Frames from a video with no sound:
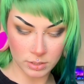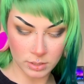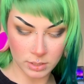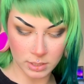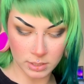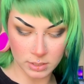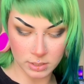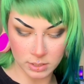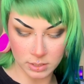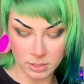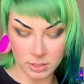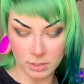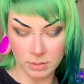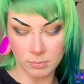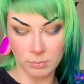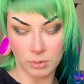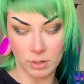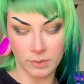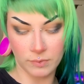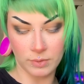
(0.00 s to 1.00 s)
This is the
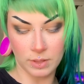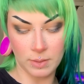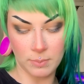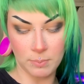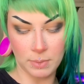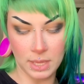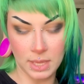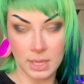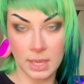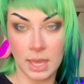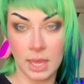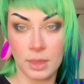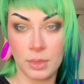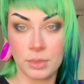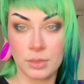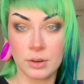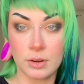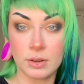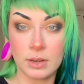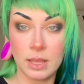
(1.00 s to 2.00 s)
MORPHE
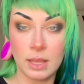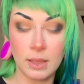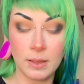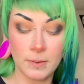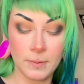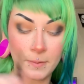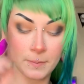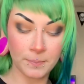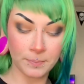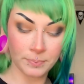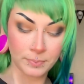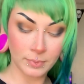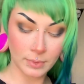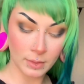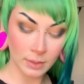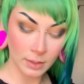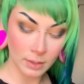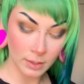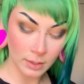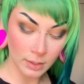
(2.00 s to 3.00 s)
BK30,
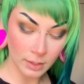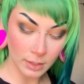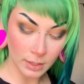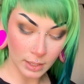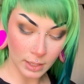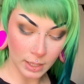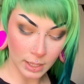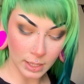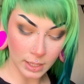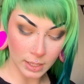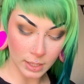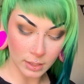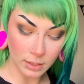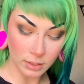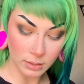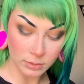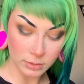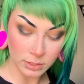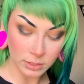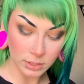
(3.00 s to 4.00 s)
and
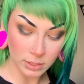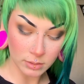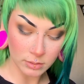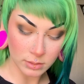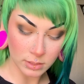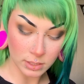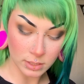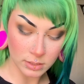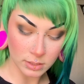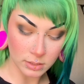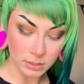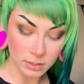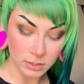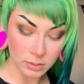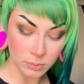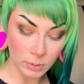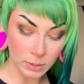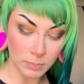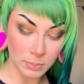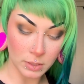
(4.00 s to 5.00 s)
I'll just use this and
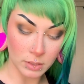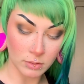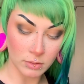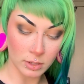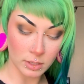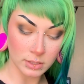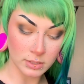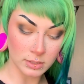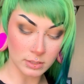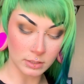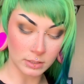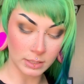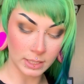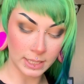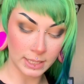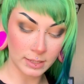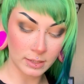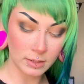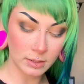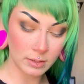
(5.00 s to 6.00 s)
sweep it across the
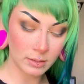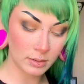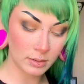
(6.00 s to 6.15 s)
lid.